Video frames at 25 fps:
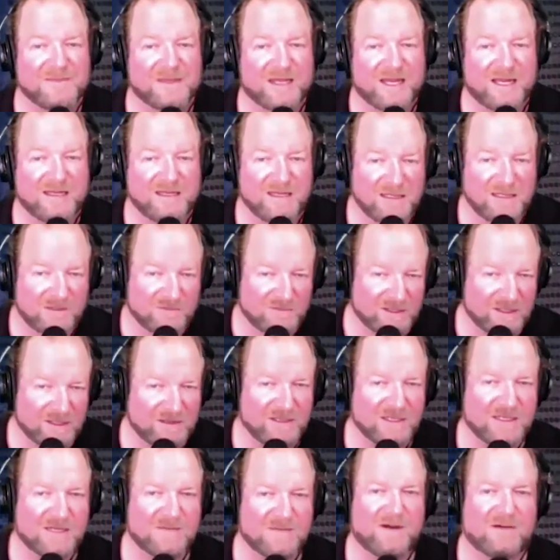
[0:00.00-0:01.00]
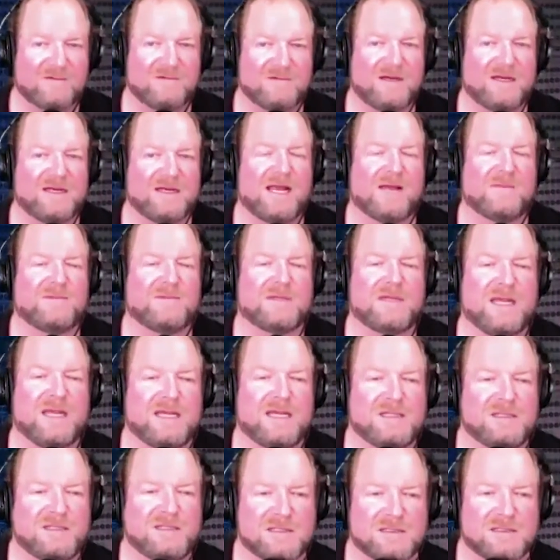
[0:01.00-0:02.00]
and then you really think about running
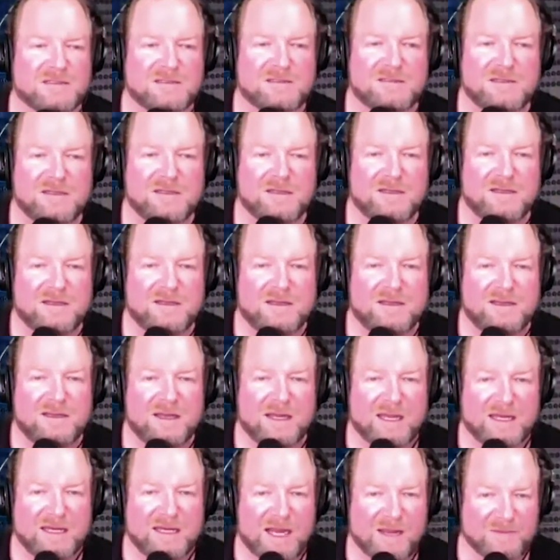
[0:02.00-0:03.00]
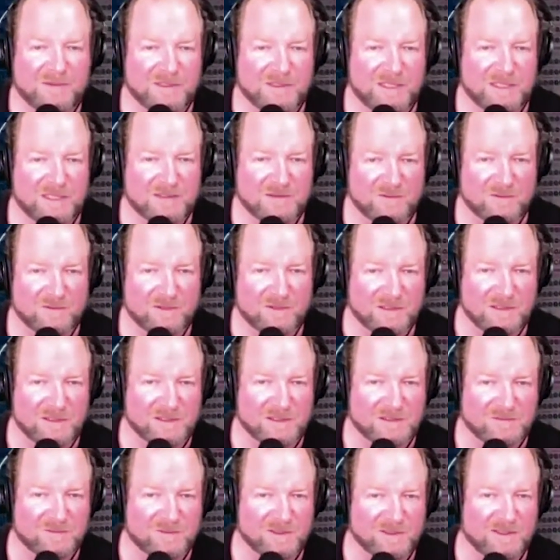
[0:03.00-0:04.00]
applications and application
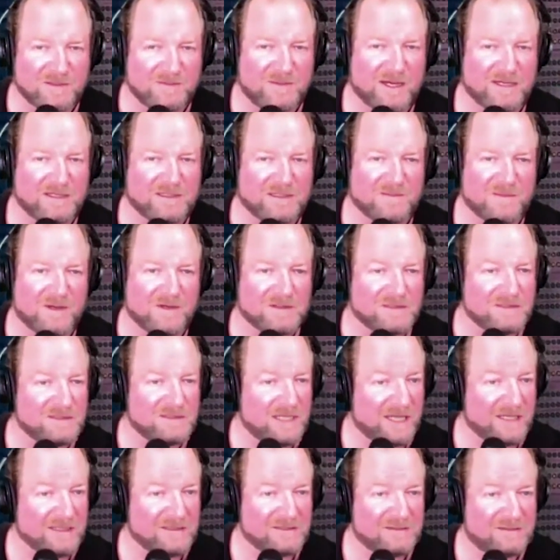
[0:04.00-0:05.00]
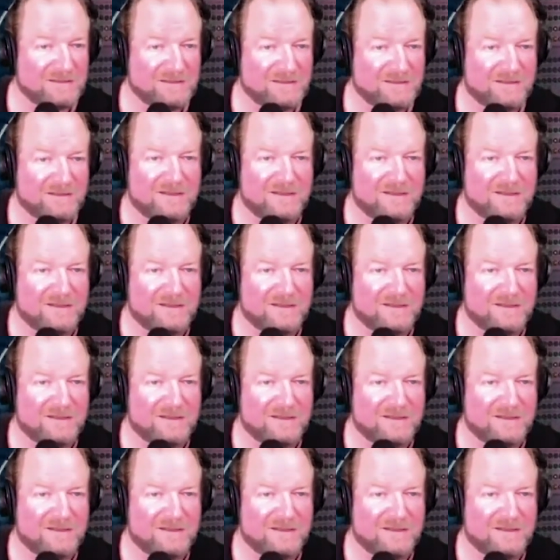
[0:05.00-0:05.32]
workloads where they make the most sense.